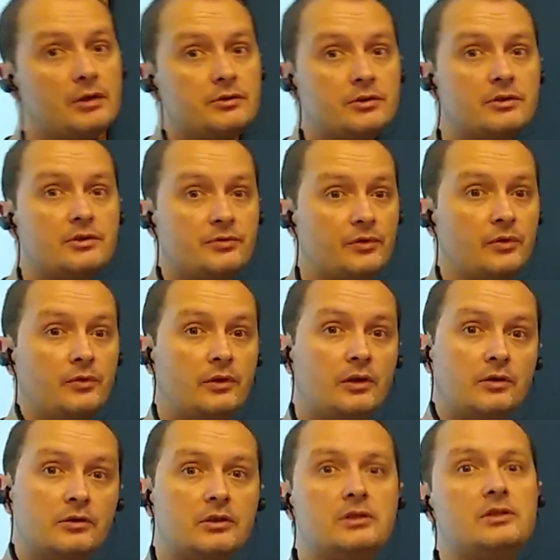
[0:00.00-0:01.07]
functions from
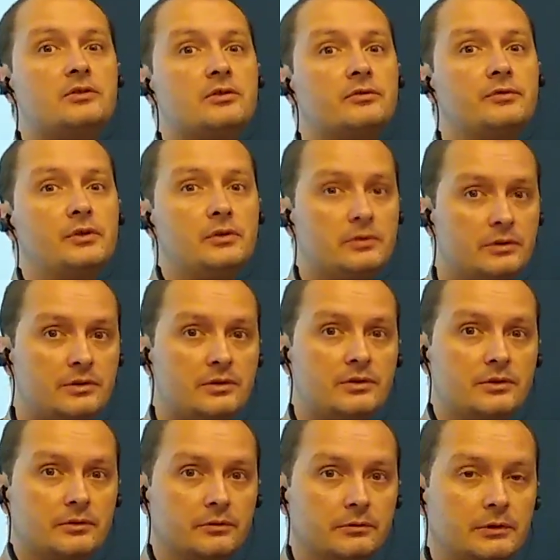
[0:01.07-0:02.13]
the unit interval
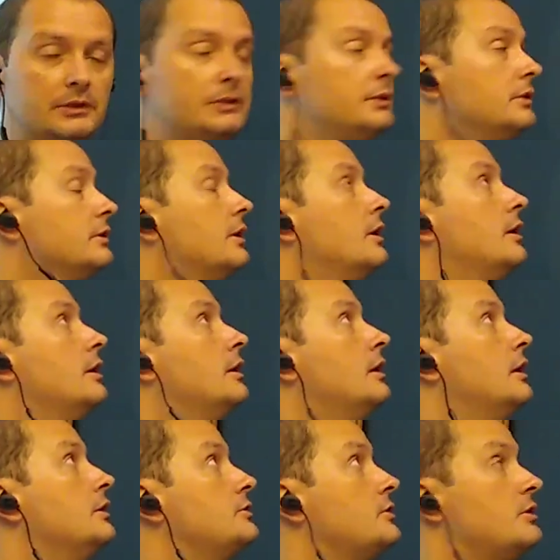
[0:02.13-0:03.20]
0, 1
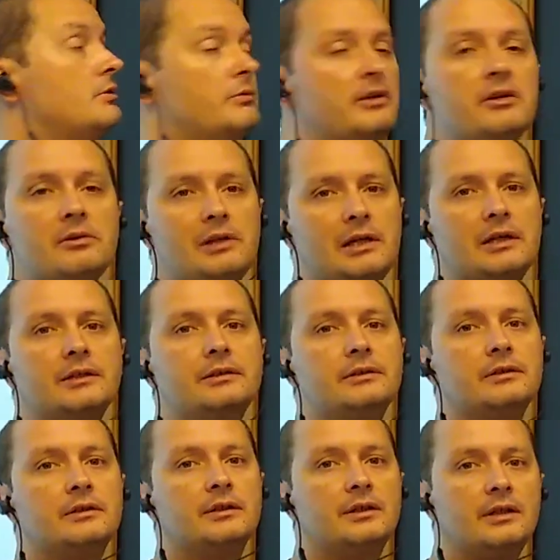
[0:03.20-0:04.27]
to the real line
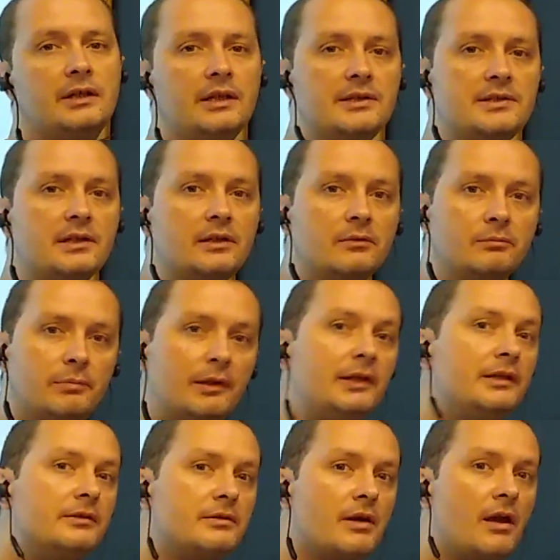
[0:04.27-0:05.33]
is a
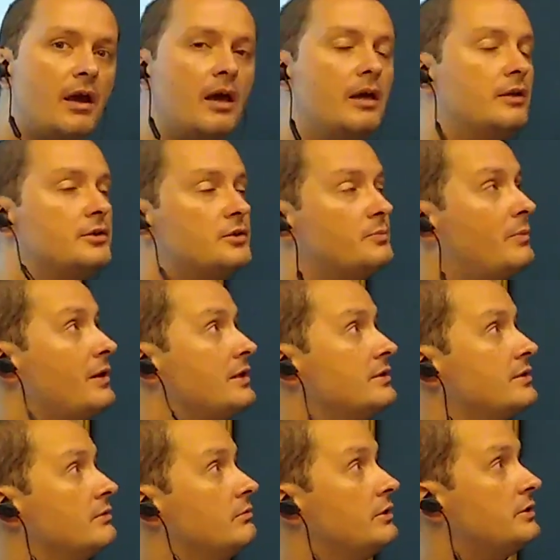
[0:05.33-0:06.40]
complete
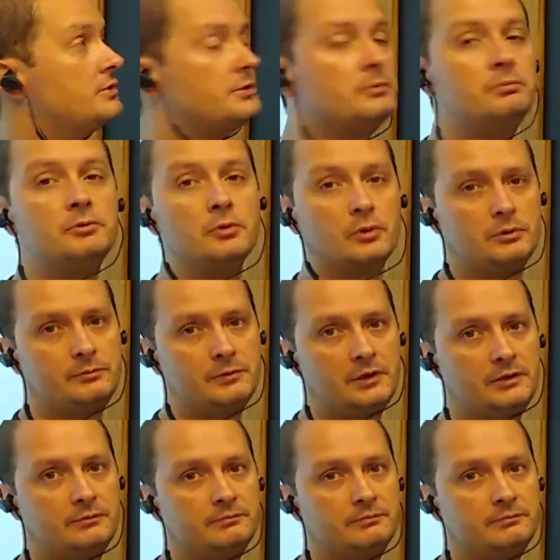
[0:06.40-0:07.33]
space with a sup norm.